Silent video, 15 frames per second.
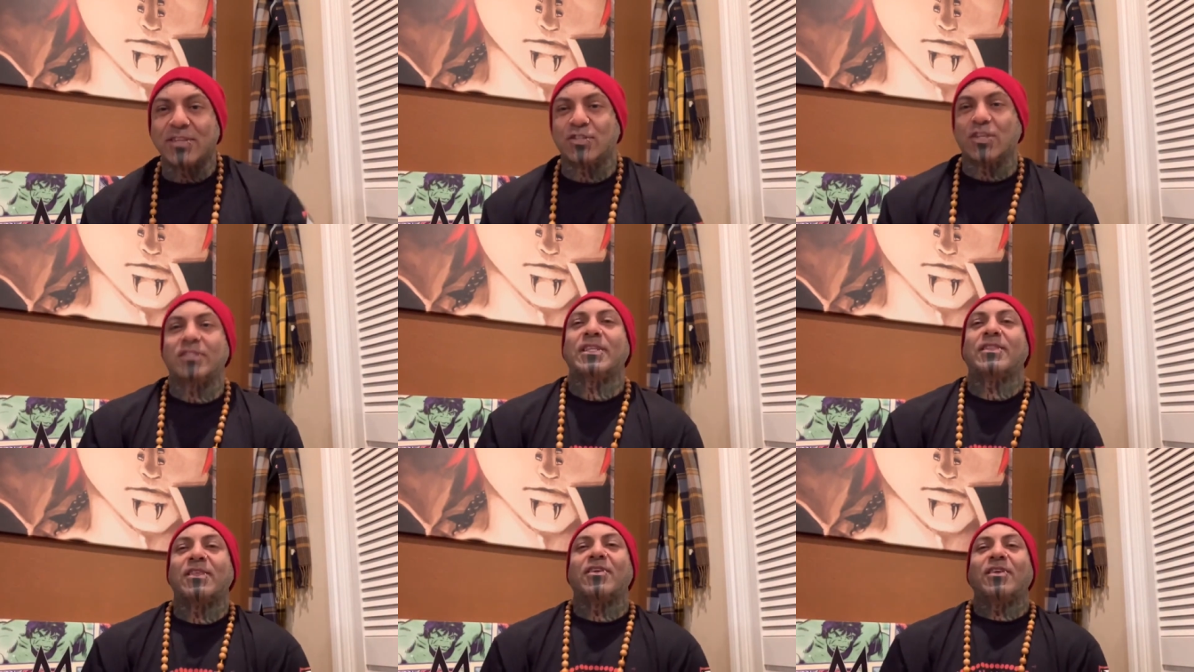It's
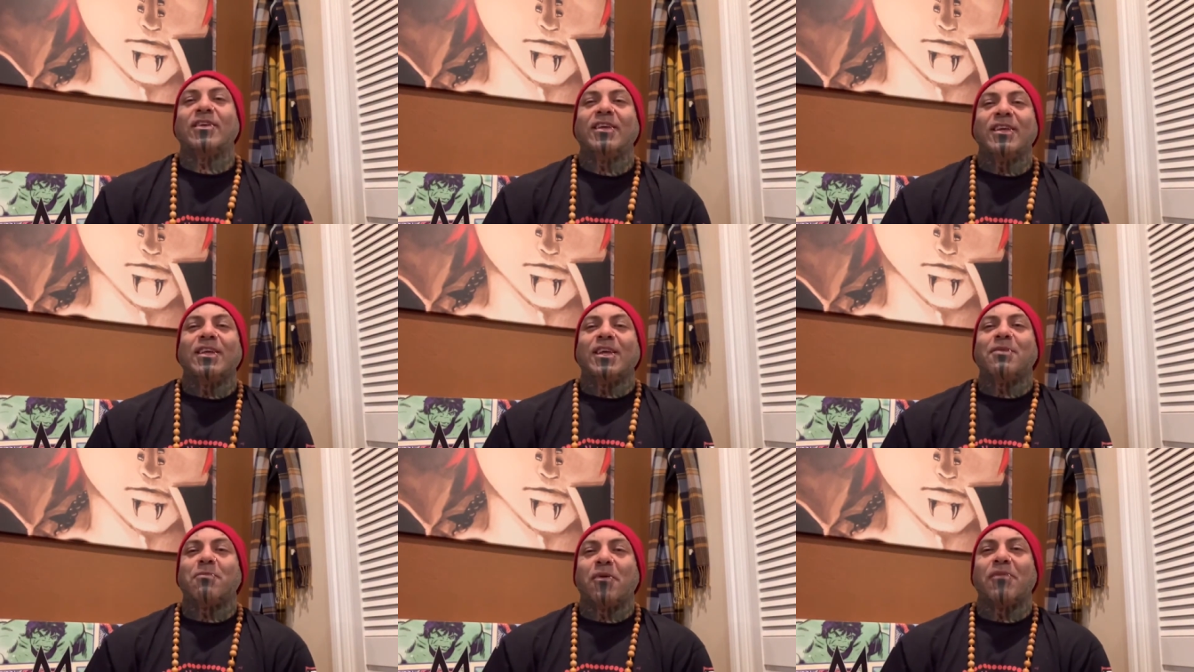just that they're
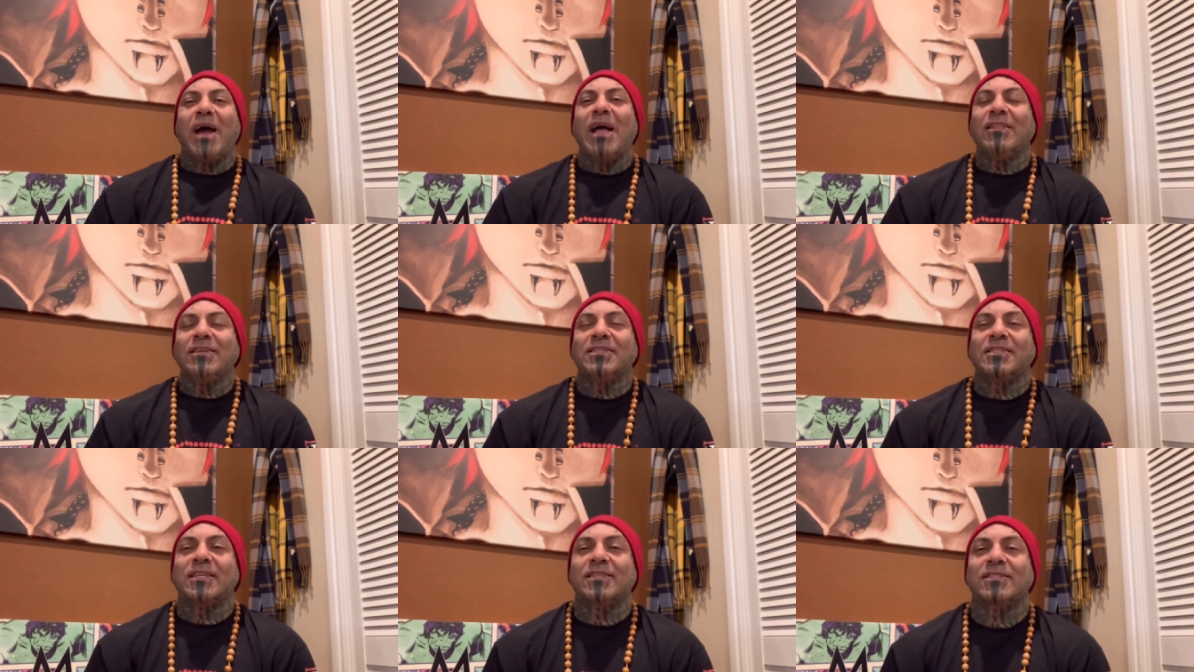in
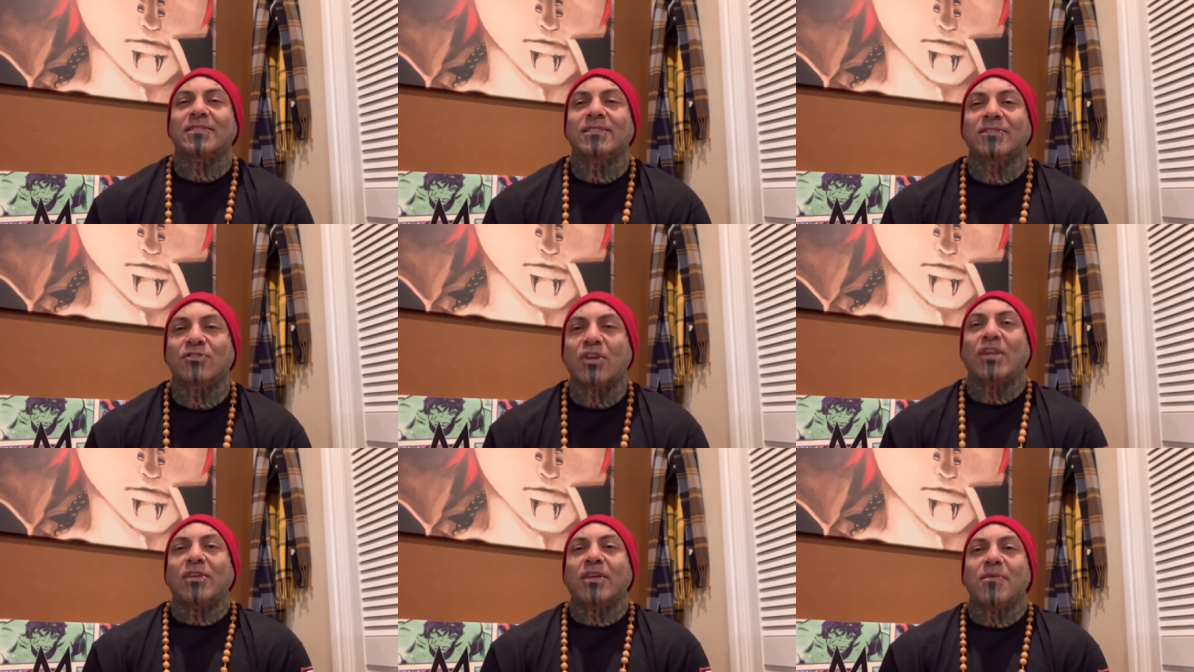paralysis,
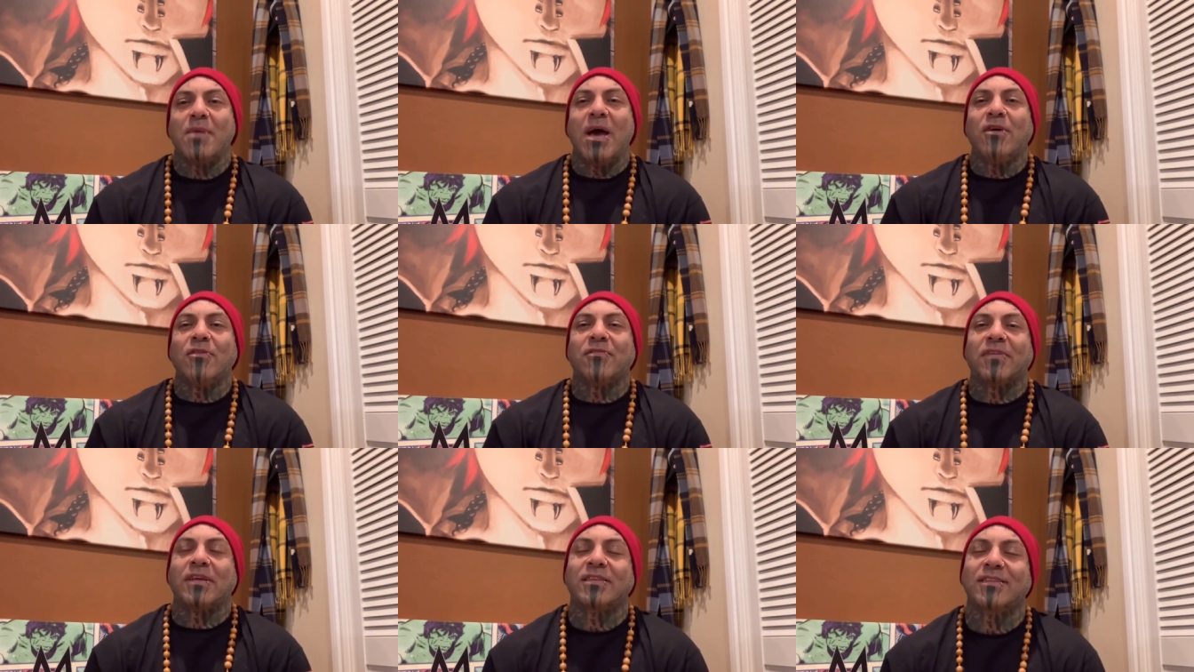trying to come out
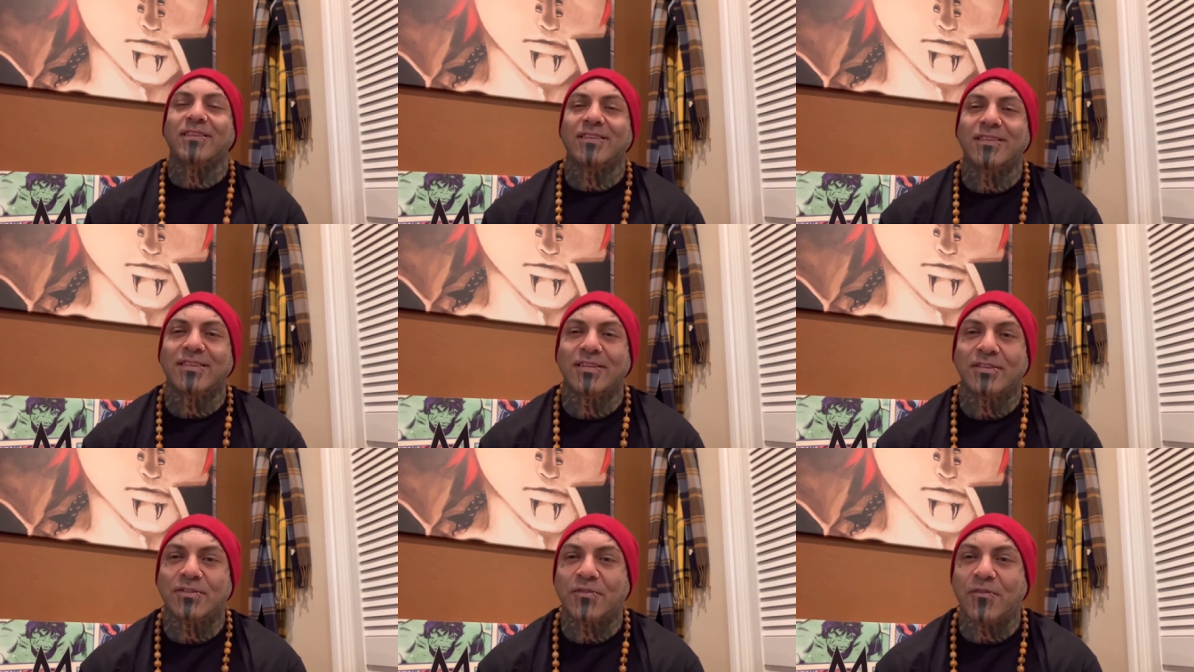of it.
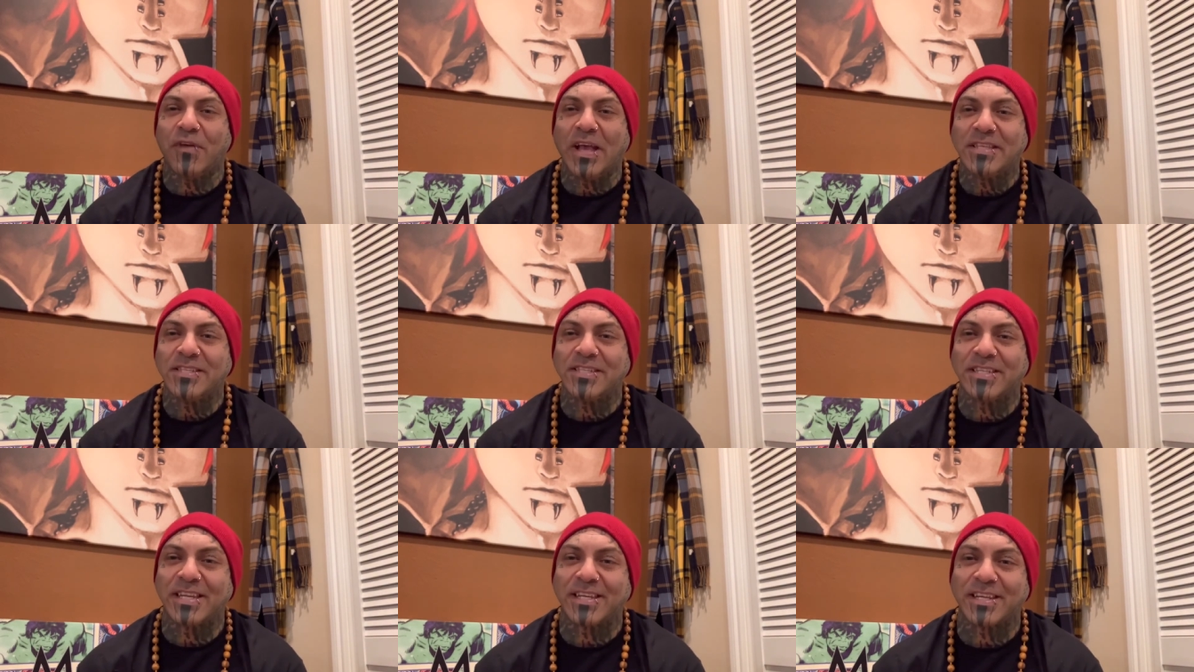It's
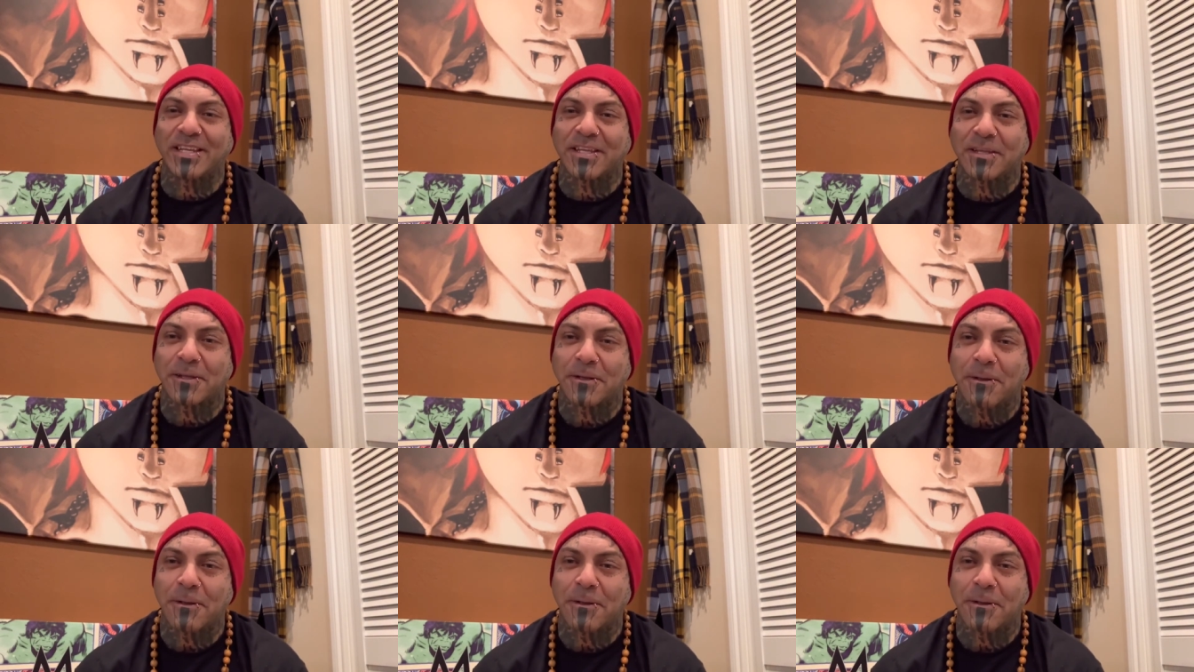fascinating.